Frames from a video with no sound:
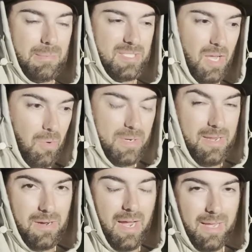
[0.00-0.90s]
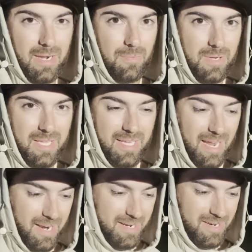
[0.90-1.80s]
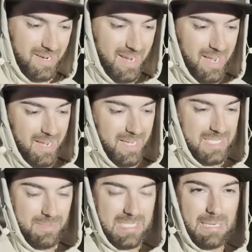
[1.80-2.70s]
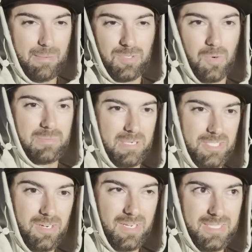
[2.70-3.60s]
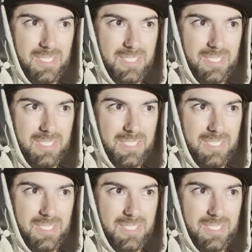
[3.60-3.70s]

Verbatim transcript: I was like, oh, dear, I got to really get out of here because it was coming up towards my truck.